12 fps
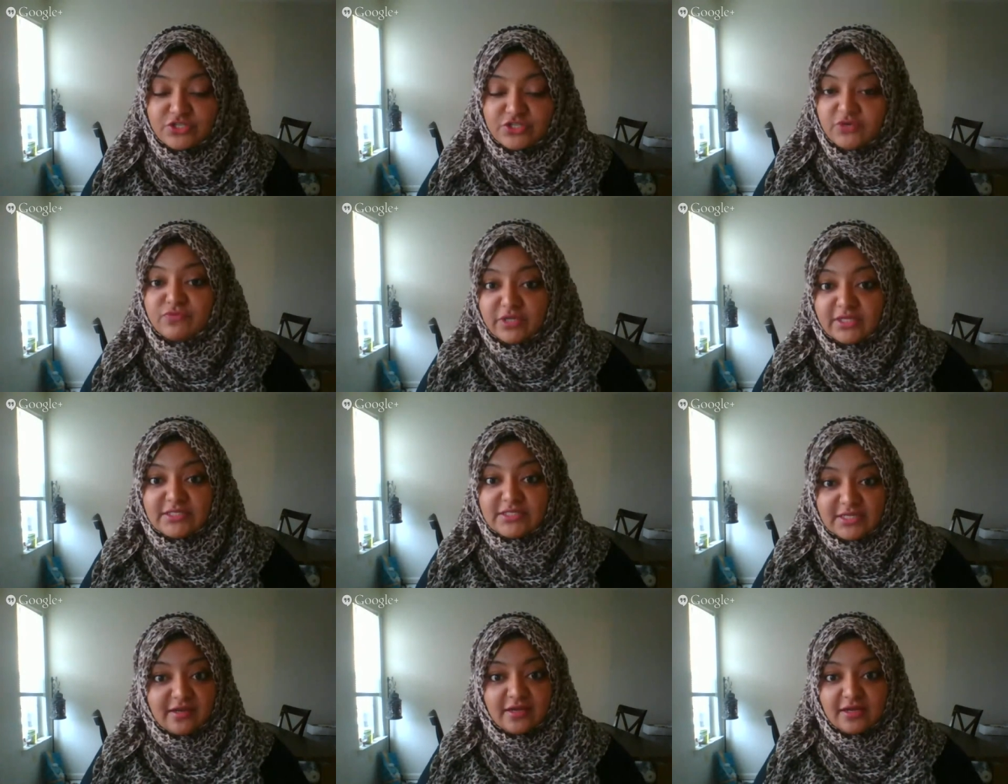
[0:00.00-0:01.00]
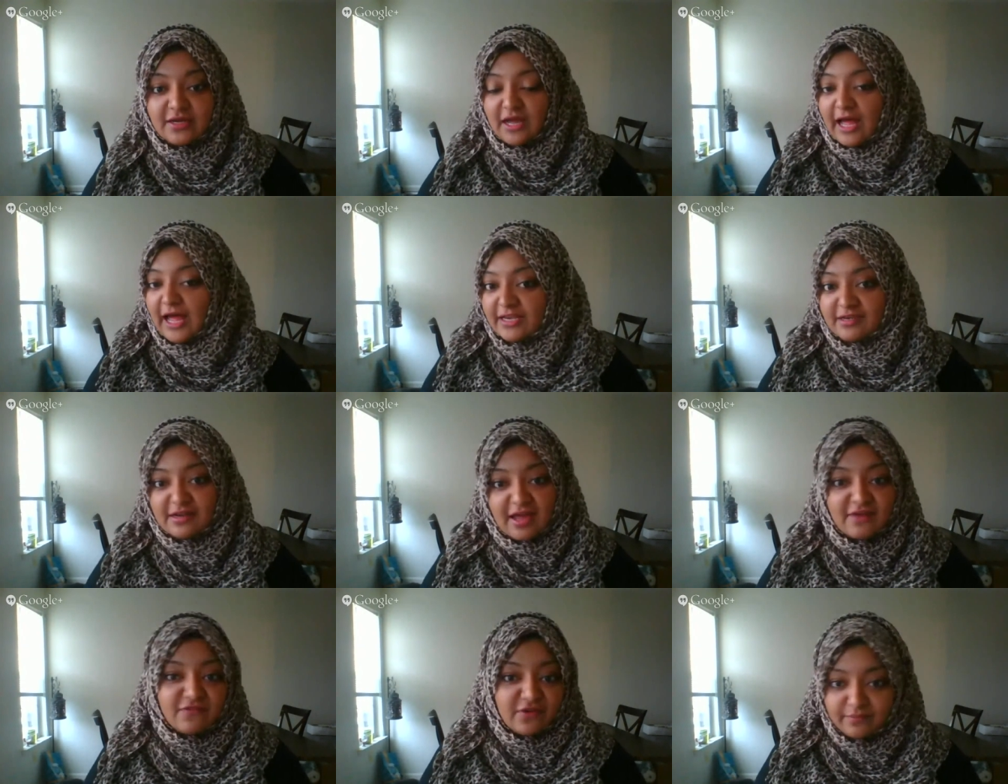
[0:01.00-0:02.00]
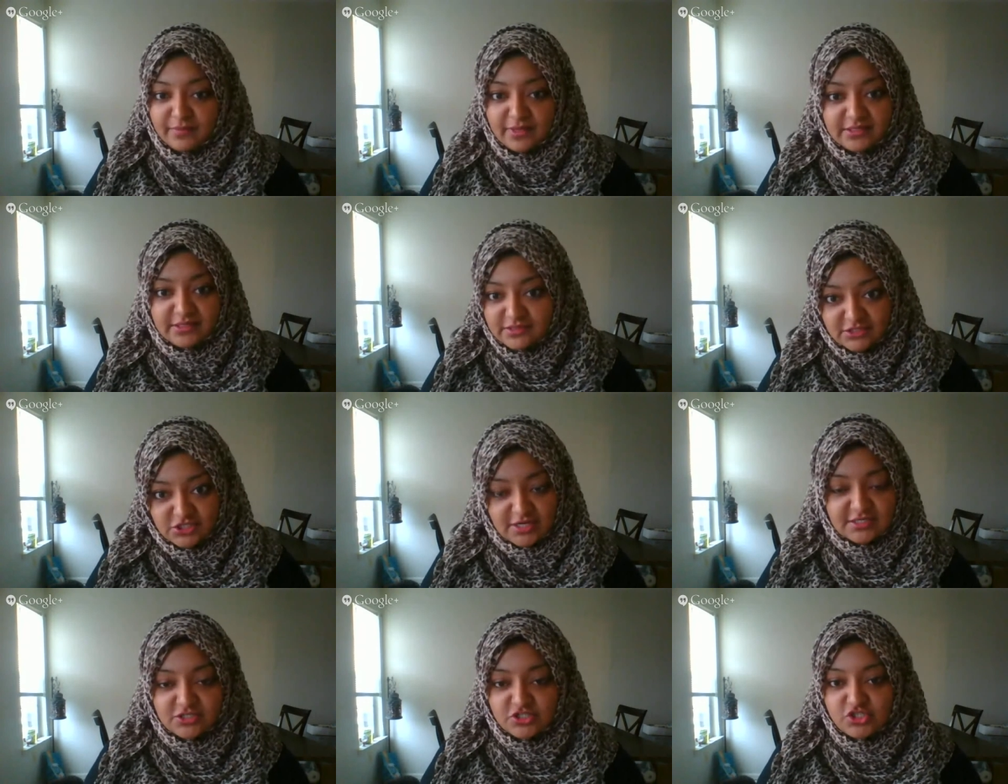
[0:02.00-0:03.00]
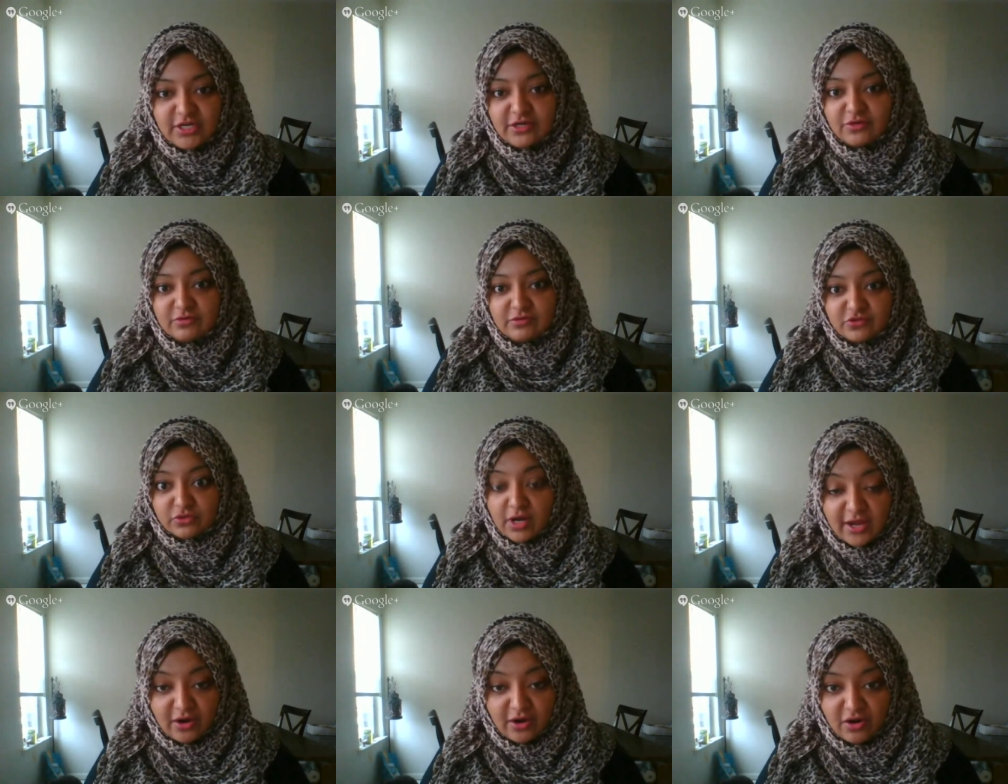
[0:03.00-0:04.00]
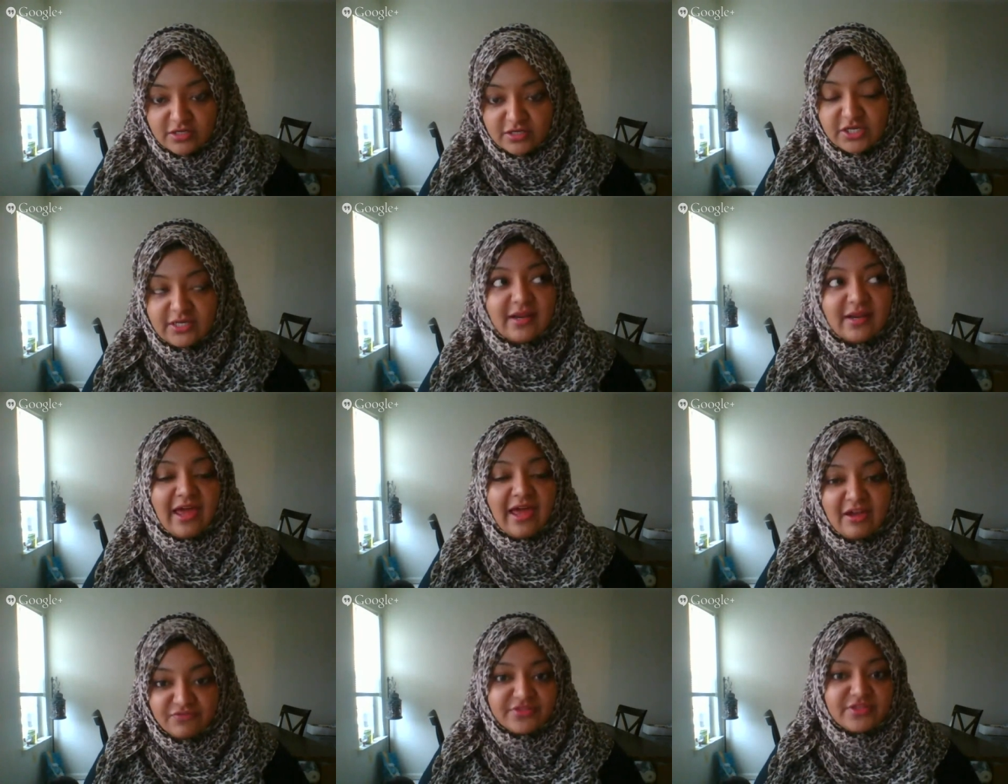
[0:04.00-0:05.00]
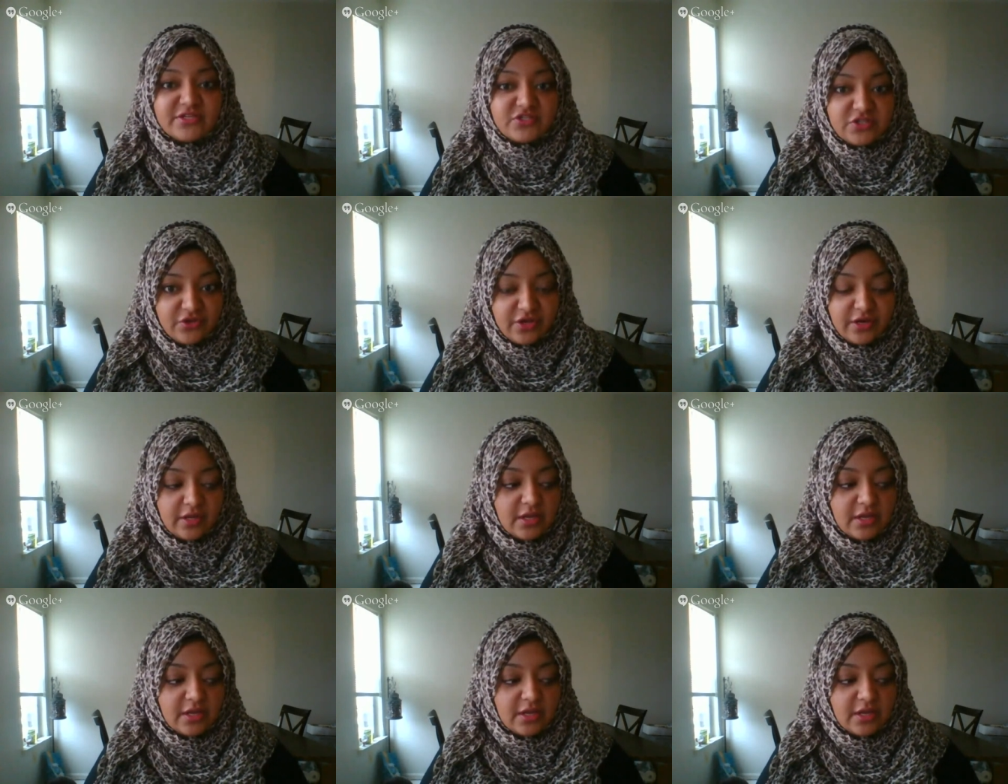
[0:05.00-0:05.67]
She really did. I never mean to suggest that she didn't try hard. She did everything she could.